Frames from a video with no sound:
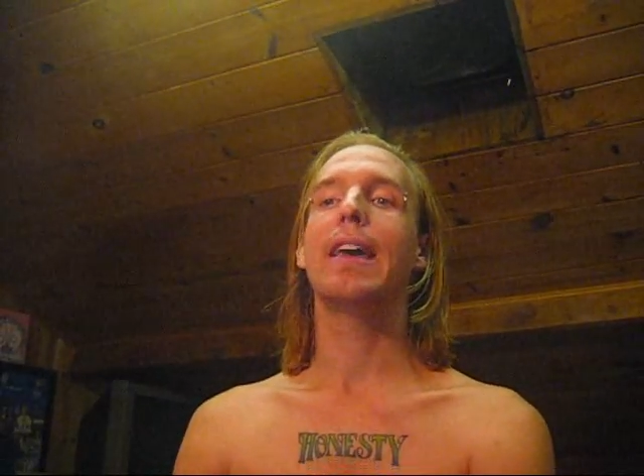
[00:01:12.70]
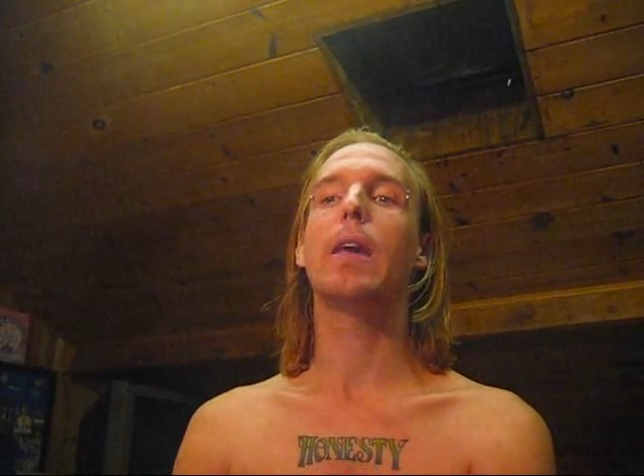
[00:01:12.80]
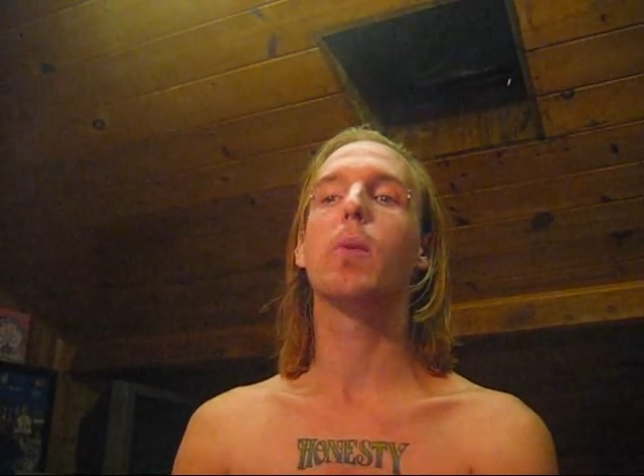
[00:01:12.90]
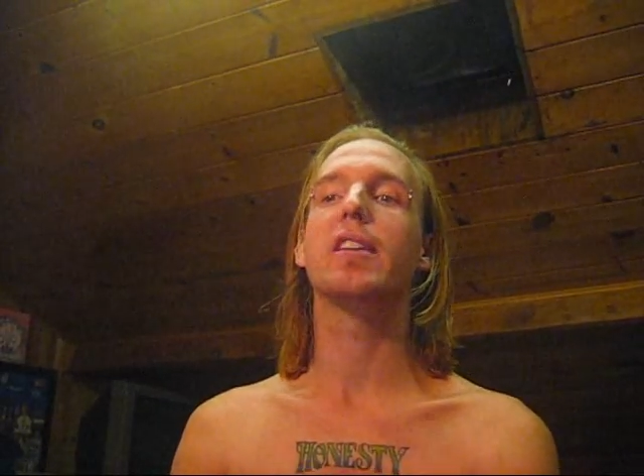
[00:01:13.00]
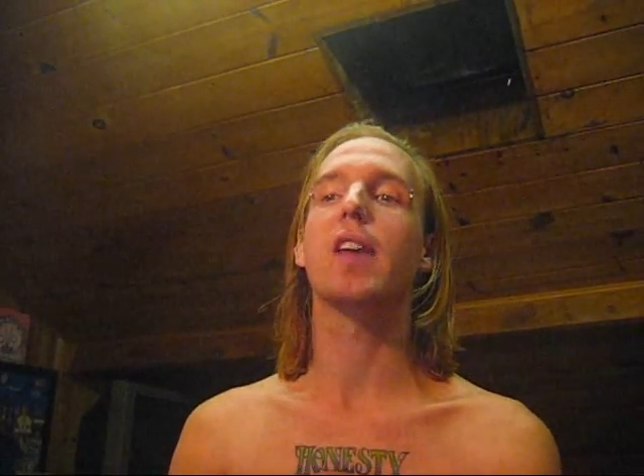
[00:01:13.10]

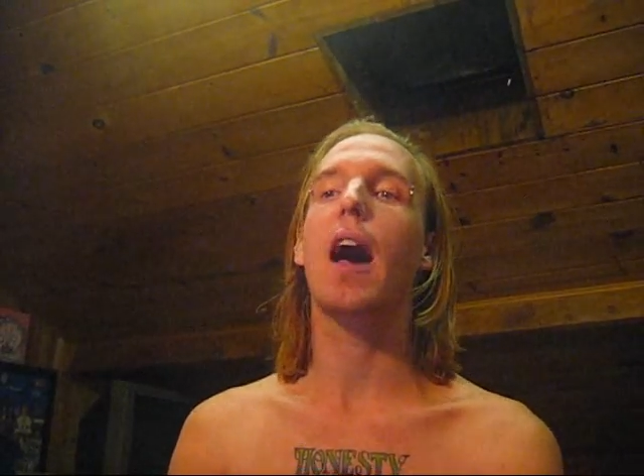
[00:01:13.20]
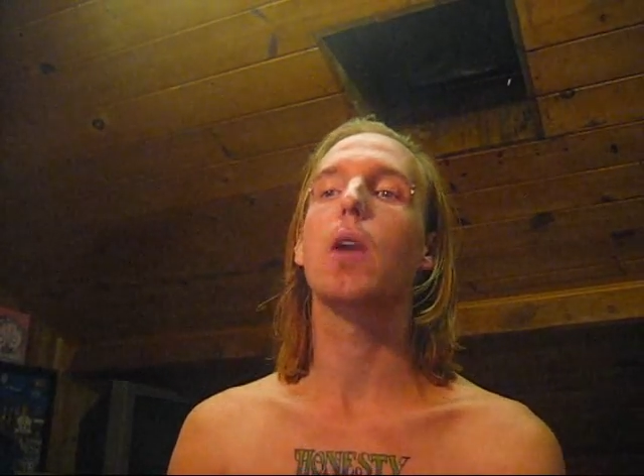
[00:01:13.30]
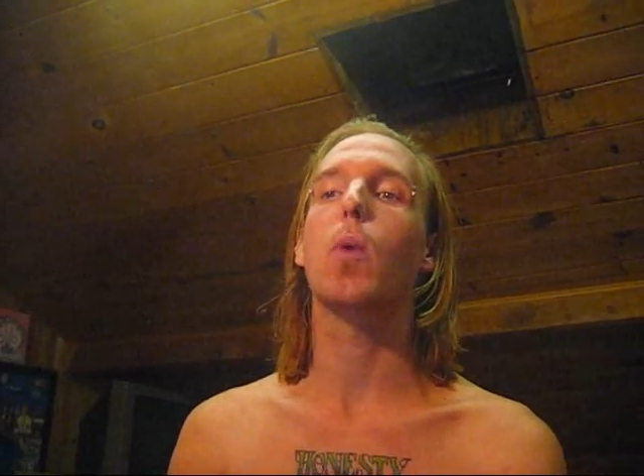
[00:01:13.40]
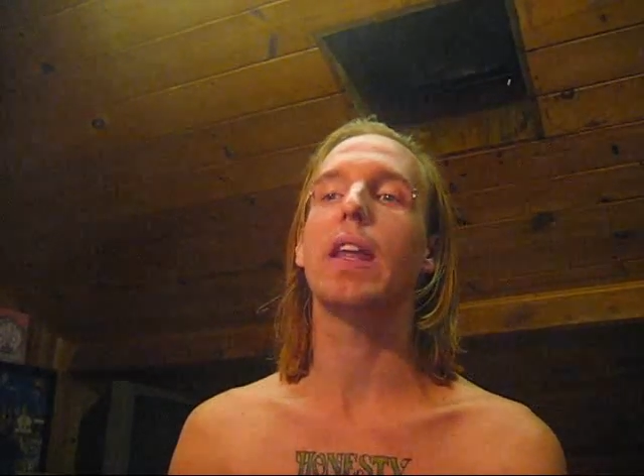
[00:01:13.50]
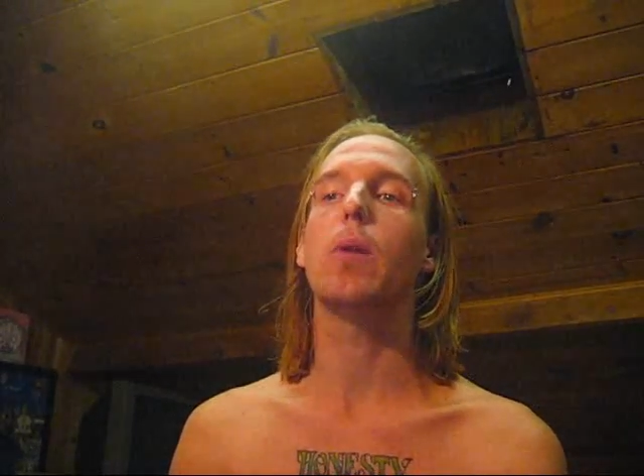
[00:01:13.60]
He
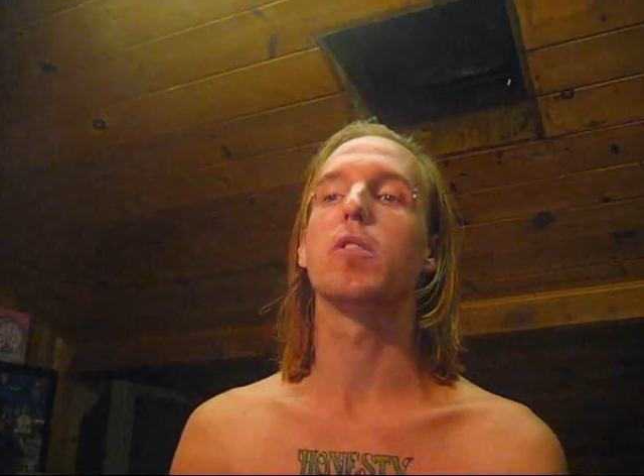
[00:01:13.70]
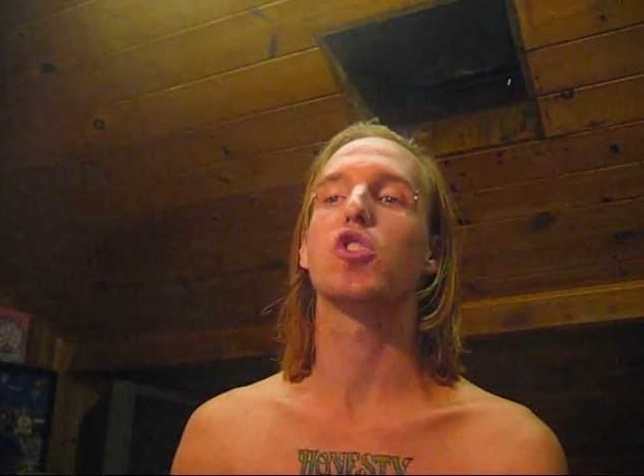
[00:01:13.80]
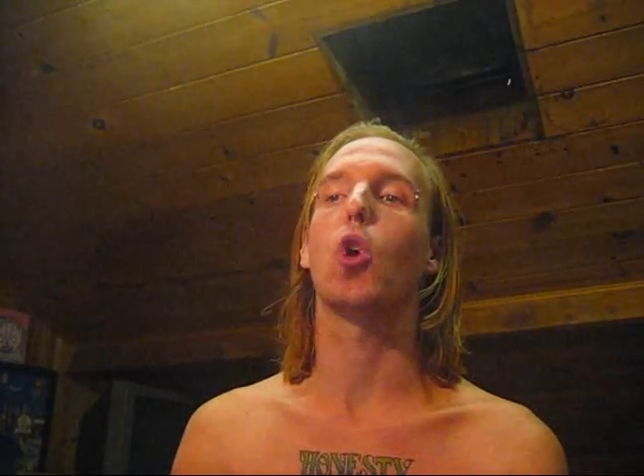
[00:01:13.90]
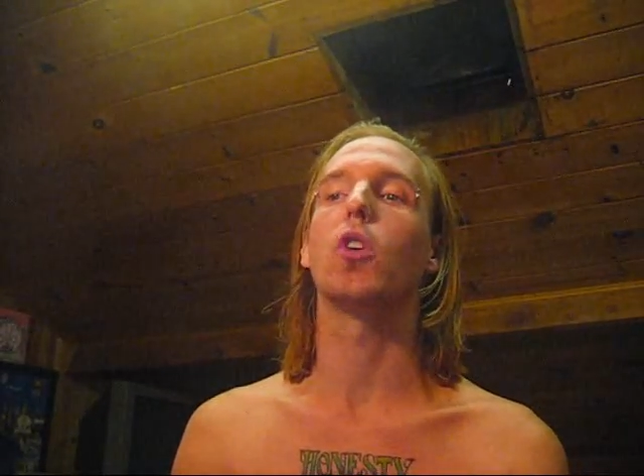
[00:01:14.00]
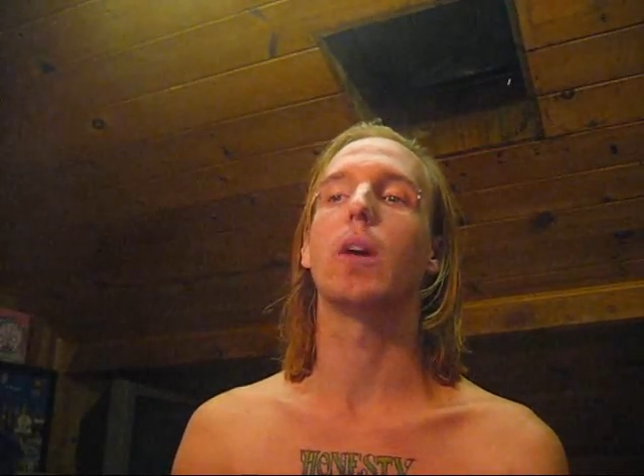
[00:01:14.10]
resigned when he
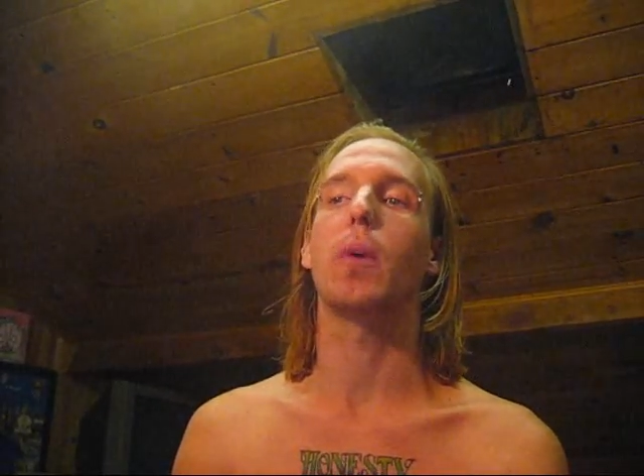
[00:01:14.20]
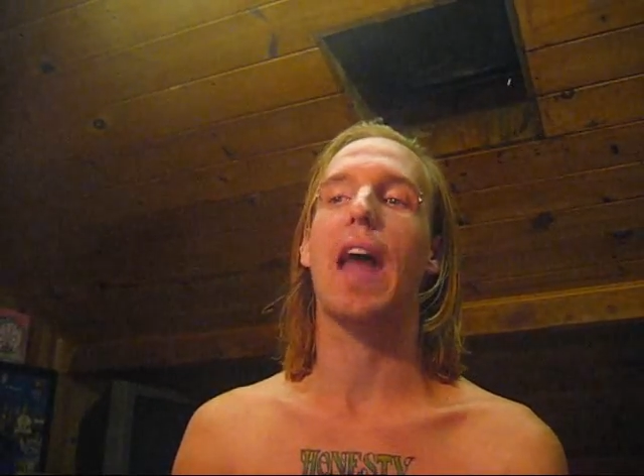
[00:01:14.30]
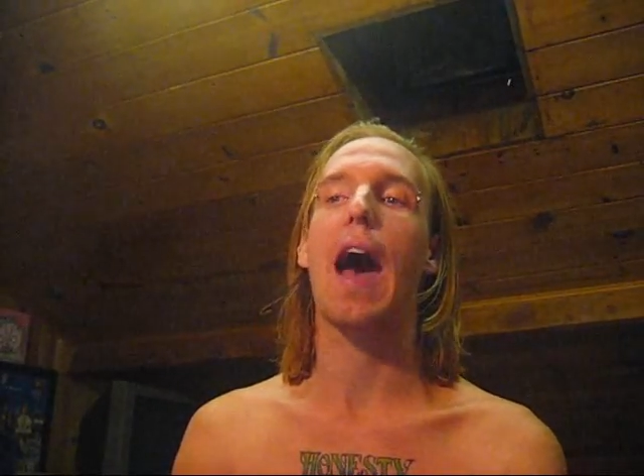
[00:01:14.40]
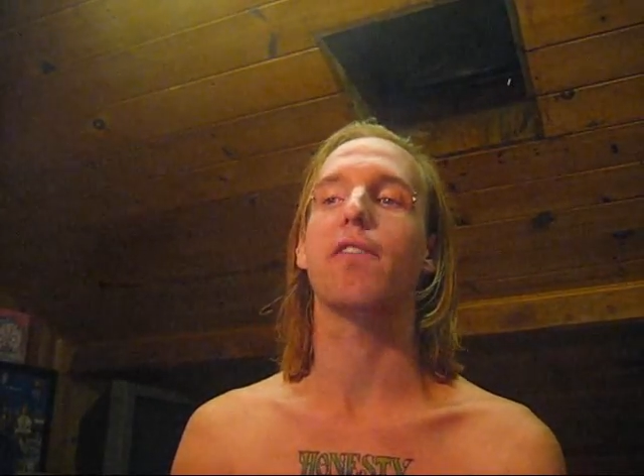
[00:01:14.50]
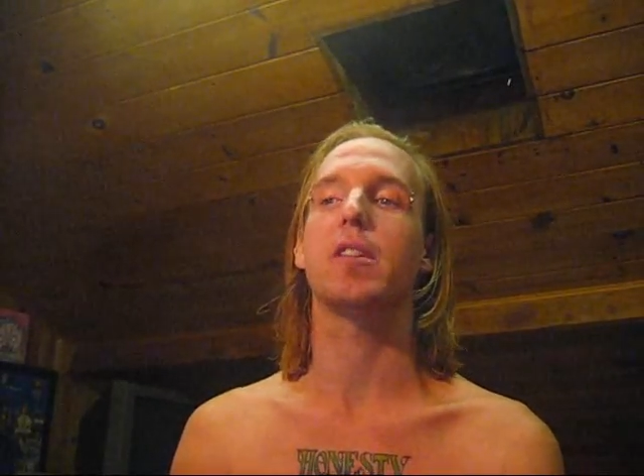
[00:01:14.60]
was told it would
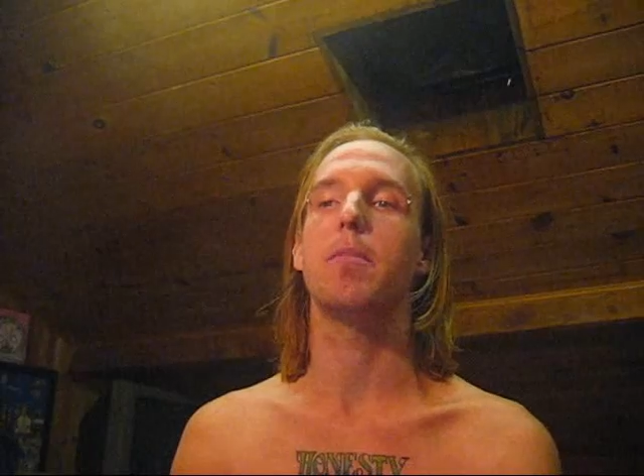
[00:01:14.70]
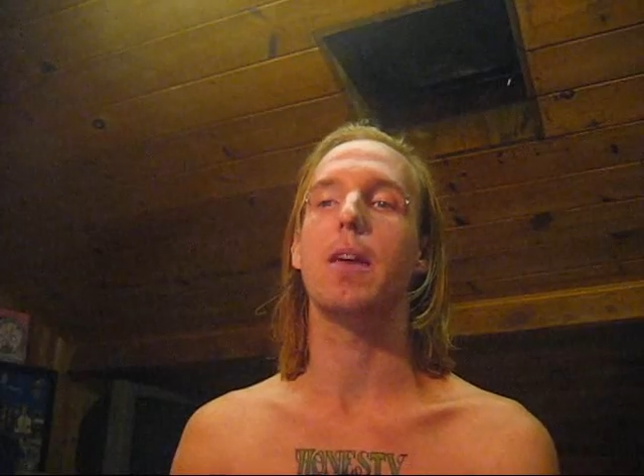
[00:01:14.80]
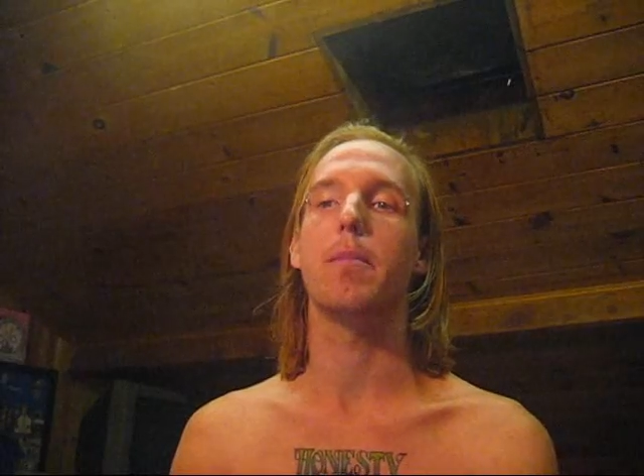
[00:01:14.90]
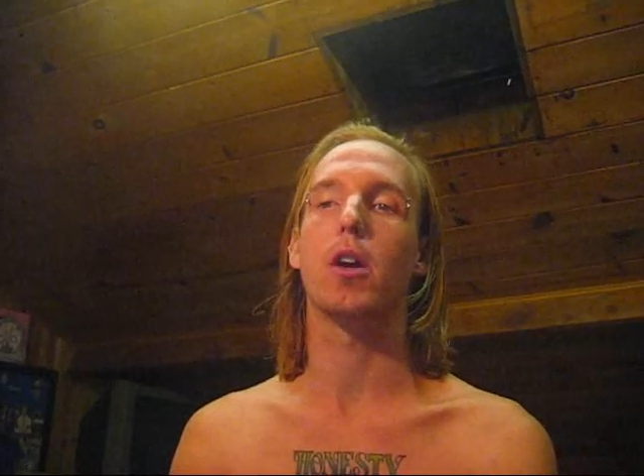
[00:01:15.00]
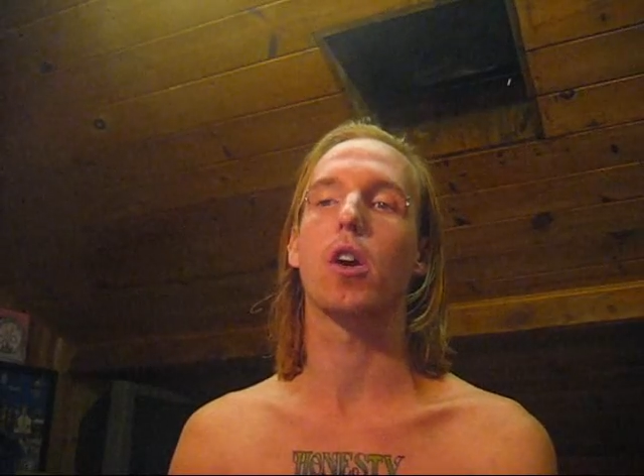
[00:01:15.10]
have to
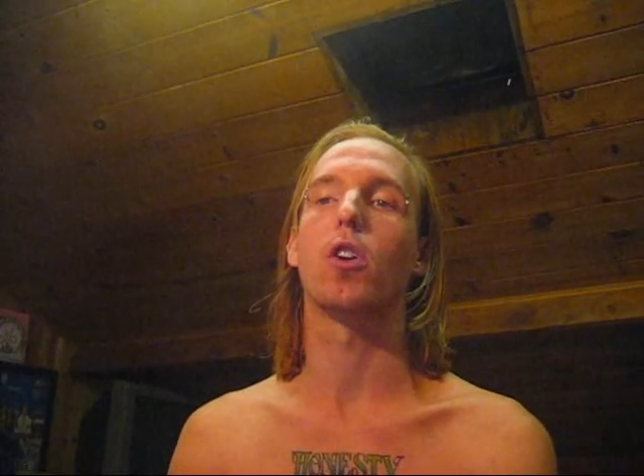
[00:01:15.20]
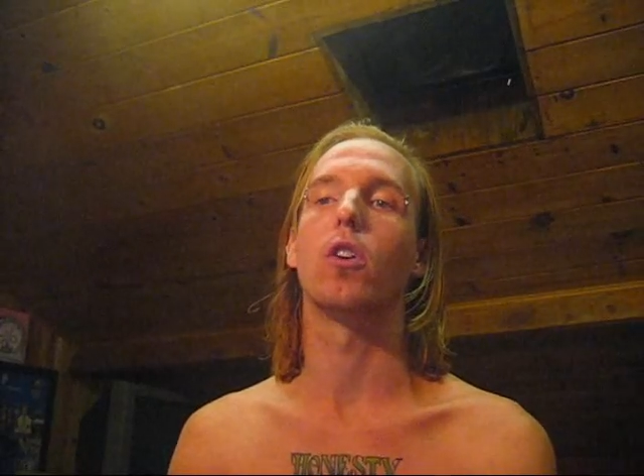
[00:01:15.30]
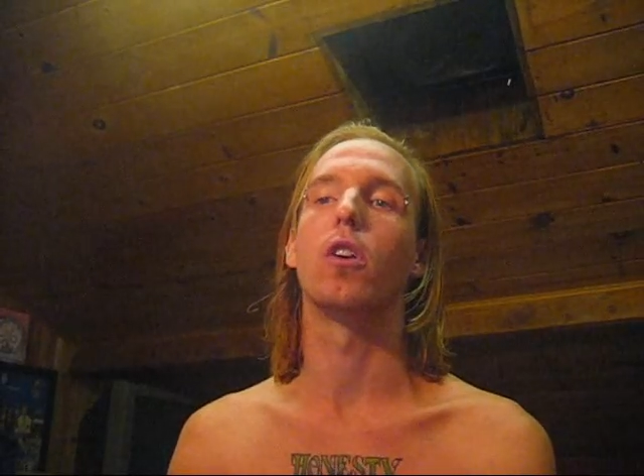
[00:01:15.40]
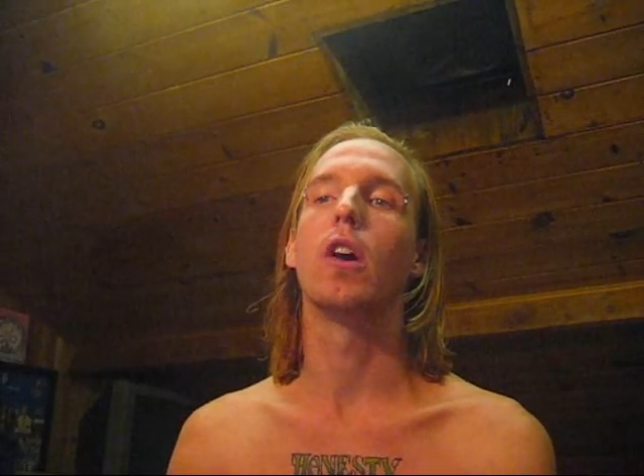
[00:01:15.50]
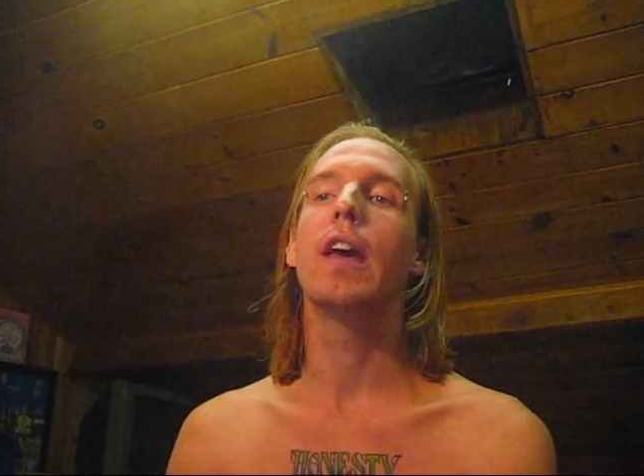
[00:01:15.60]
be a
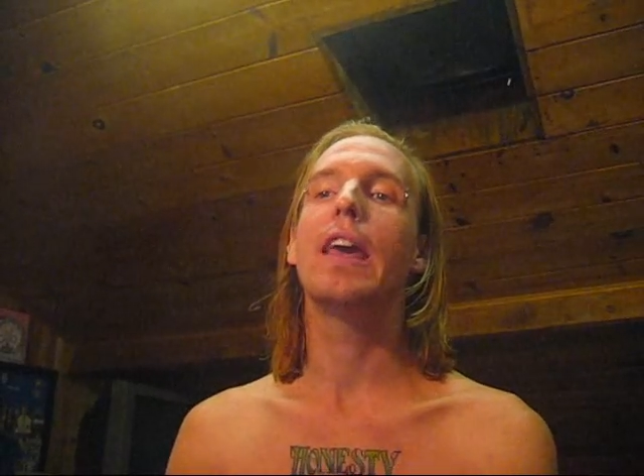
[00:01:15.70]
miracle.